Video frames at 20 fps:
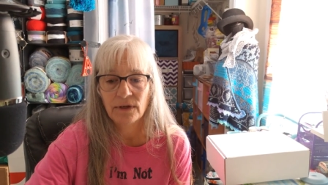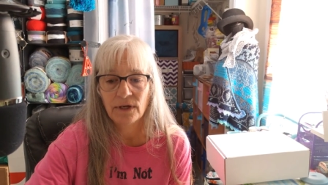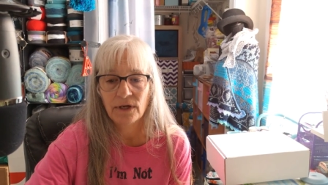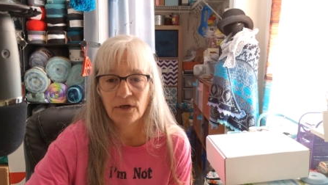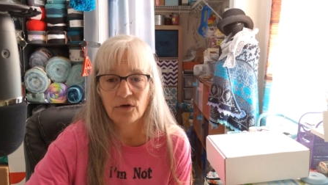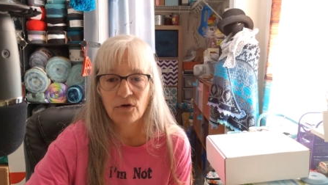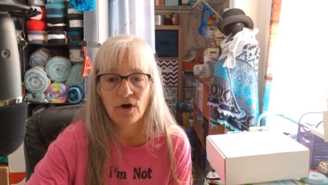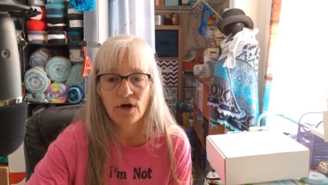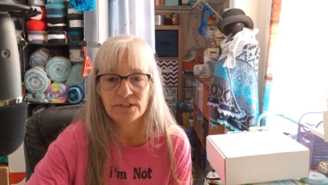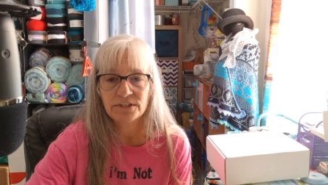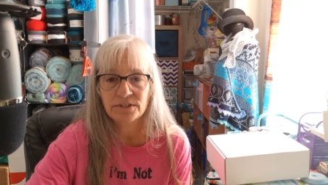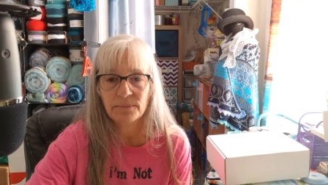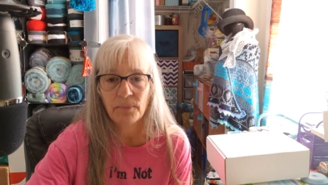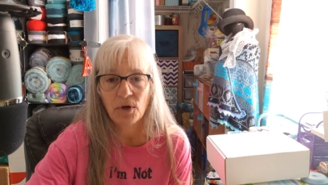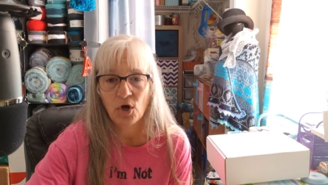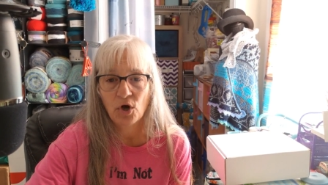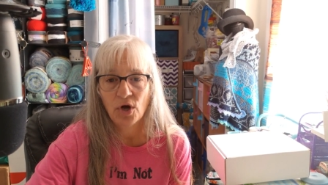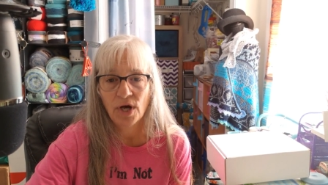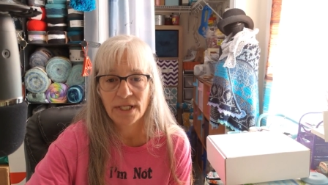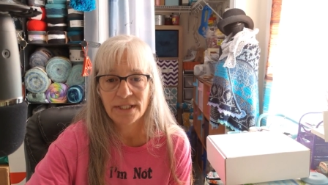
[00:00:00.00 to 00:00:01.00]
across the
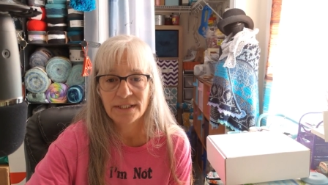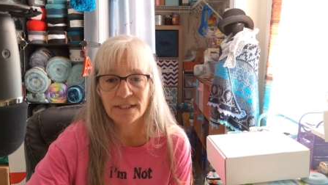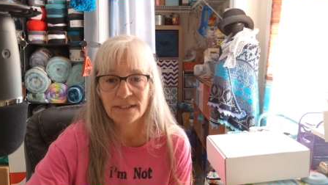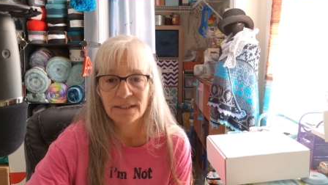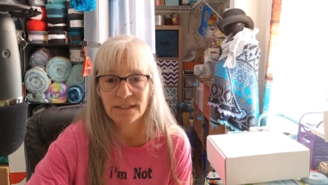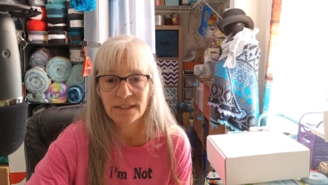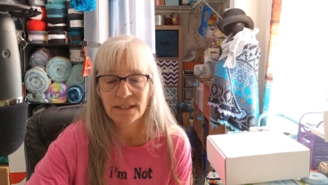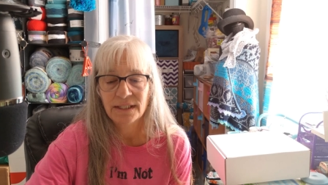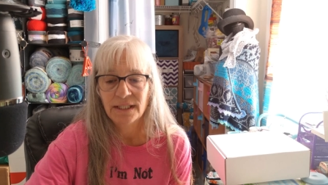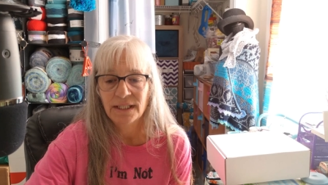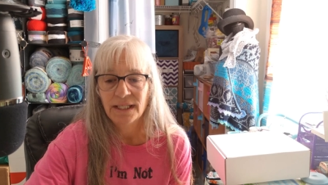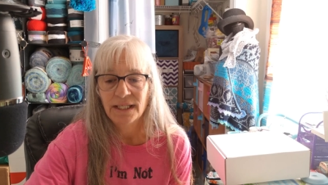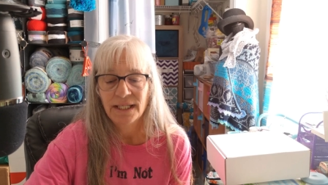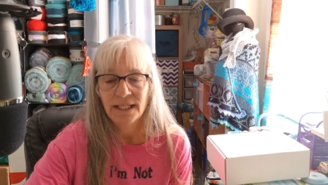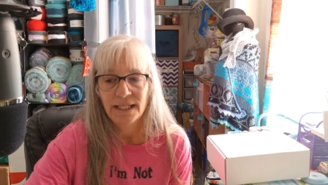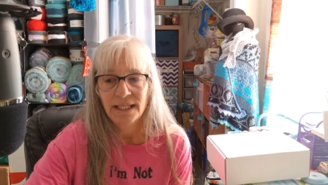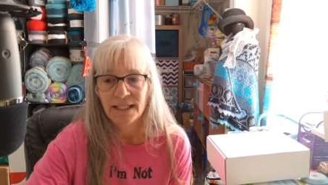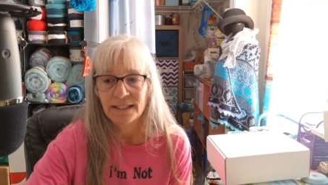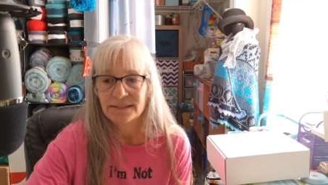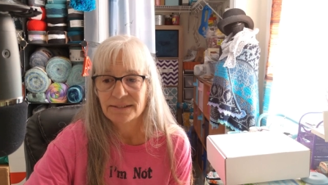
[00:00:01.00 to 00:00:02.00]
pond,
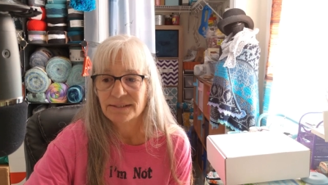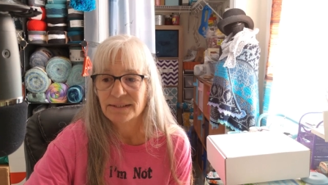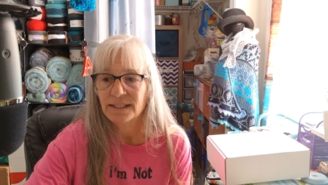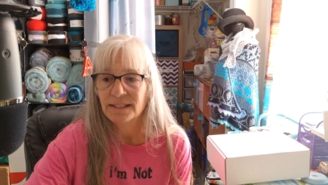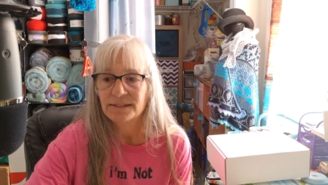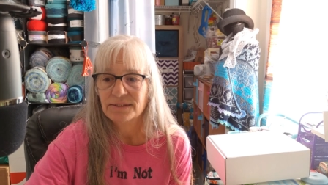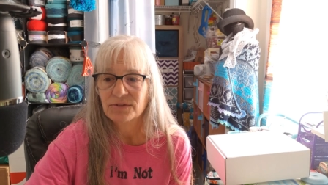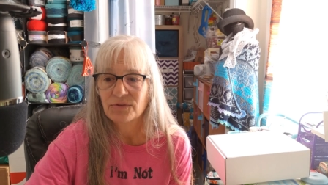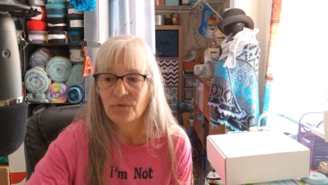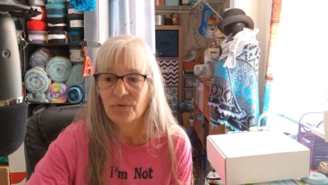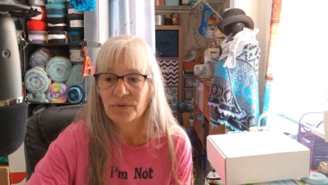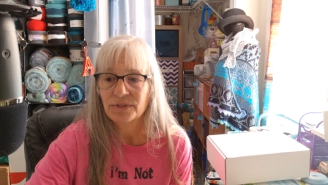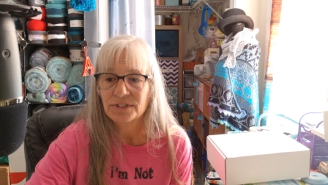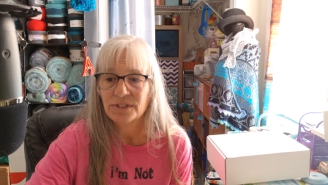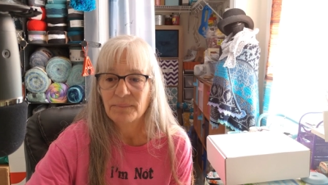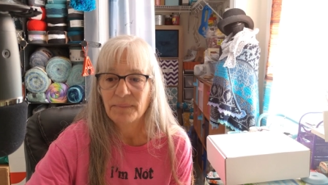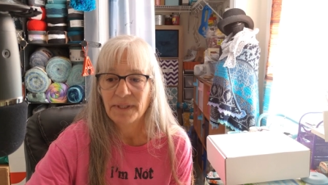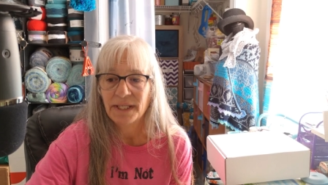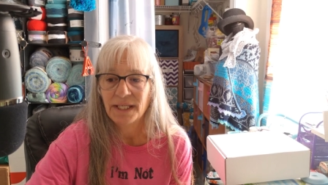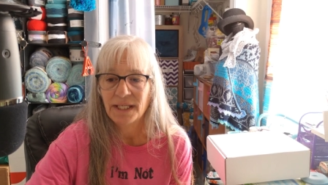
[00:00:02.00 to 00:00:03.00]
it's going
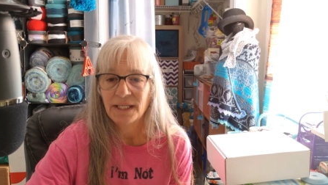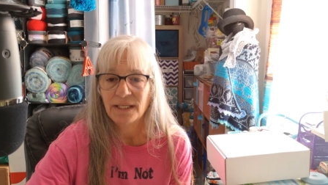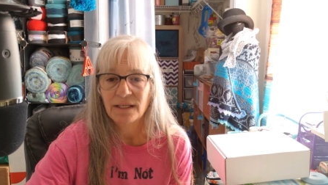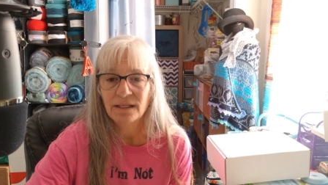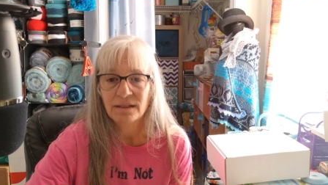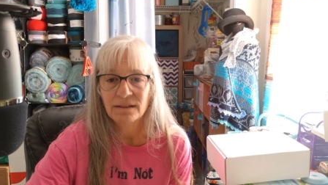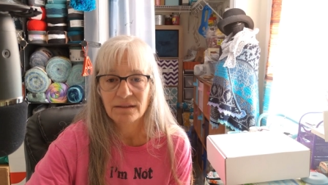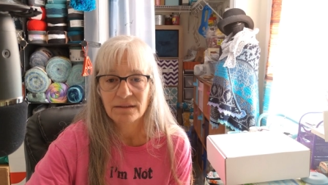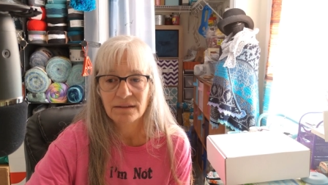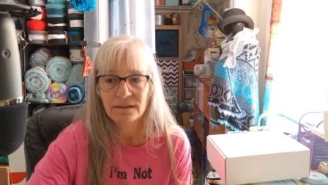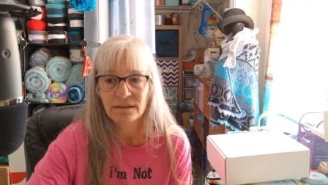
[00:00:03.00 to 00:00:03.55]
to be